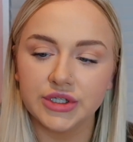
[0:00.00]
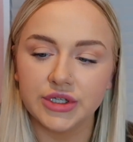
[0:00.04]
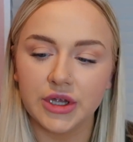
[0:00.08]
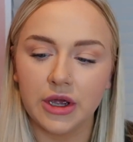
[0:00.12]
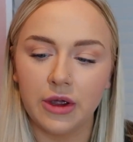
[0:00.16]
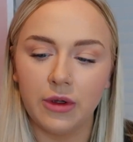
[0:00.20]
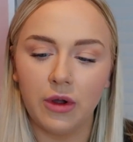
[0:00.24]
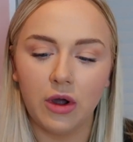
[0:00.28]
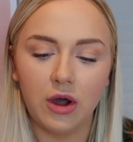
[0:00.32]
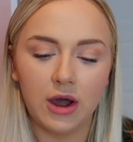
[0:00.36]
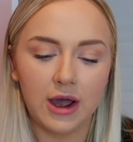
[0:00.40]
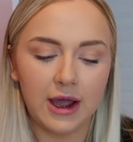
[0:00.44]

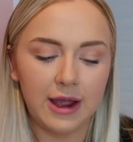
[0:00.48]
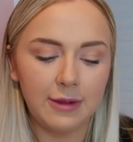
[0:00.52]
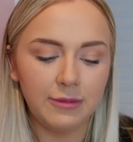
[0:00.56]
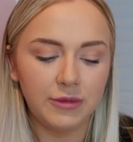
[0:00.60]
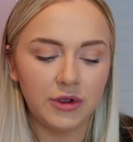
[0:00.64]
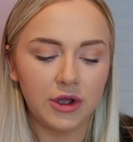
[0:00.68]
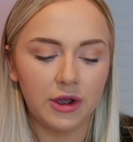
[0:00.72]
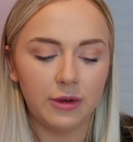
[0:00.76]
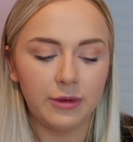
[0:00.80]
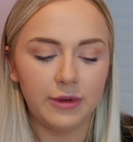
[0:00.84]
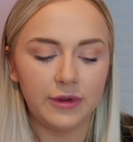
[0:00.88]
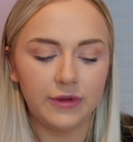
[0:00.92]
so I'm
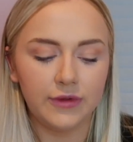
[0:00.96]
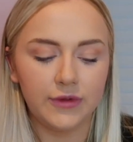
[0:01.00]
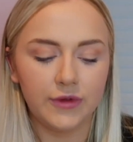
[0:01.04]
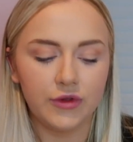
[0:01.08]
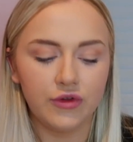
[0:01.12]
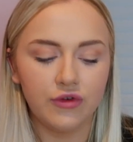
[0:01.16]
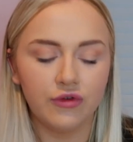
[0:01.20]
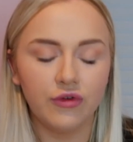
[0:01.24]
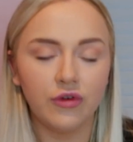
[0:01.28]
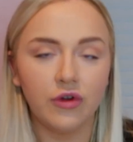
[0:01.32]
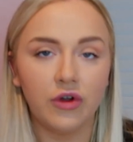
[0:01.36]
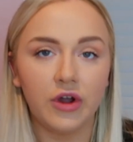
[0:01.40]
going to
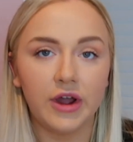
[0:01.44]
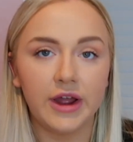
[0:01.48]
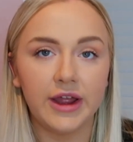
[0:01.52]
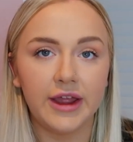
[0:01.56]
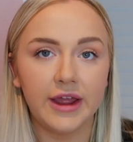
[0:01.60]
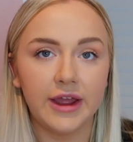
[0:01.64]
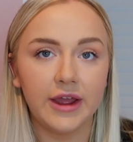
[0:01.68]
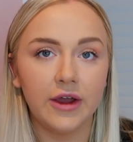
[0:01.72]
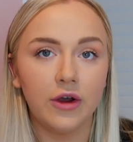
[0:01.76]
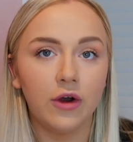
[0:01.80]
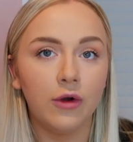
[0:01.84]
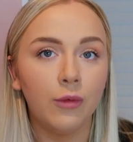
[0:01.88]
try
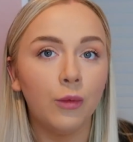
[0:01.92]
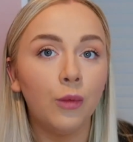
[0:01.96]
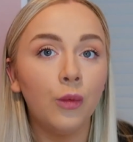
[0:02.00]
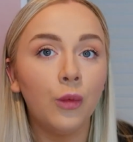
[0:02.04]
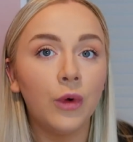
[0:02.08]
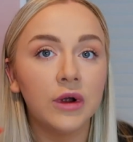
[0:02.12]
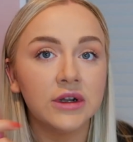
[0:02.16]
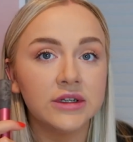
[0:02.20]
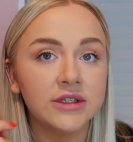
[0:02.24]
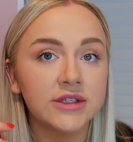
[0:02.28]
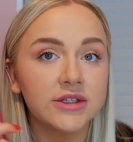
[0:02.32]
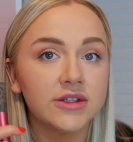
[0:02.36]
it on
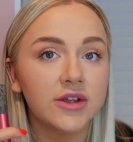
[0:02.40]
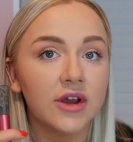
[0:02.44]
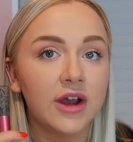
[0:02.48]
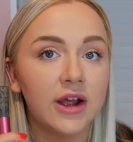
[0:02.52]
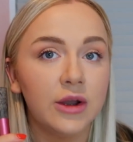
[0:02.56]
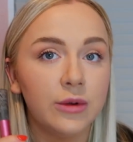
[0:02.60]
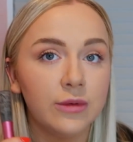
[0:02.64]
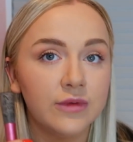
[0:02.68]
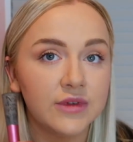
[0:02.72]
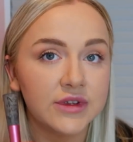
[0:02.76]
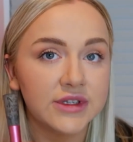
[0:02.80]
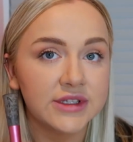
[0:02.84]
one
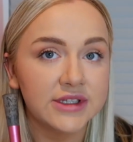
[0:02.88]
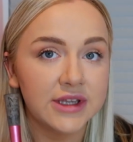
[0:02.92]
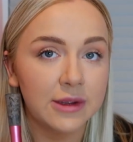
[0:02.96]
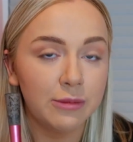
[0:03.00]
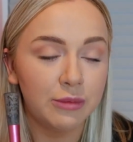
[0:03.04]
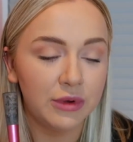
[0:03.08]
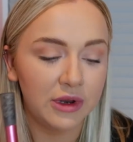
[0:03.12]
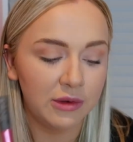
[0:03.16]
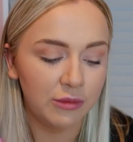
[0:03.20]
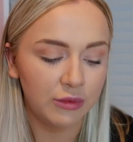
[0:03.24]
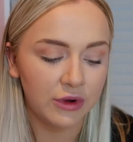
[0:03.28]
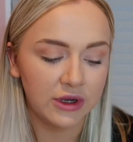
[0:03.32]
side with a
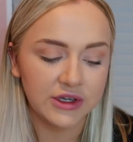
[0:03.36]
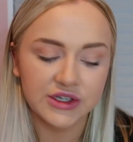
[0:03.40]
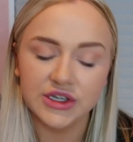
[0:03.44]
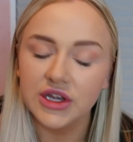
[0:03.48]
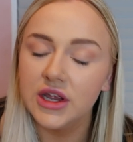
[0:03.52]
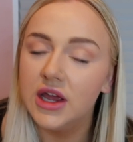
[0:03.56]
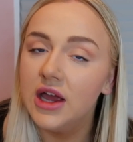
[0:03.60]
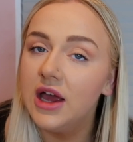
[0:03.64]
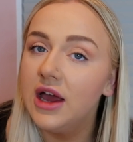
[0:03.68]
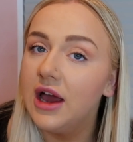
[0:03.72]
stippling brush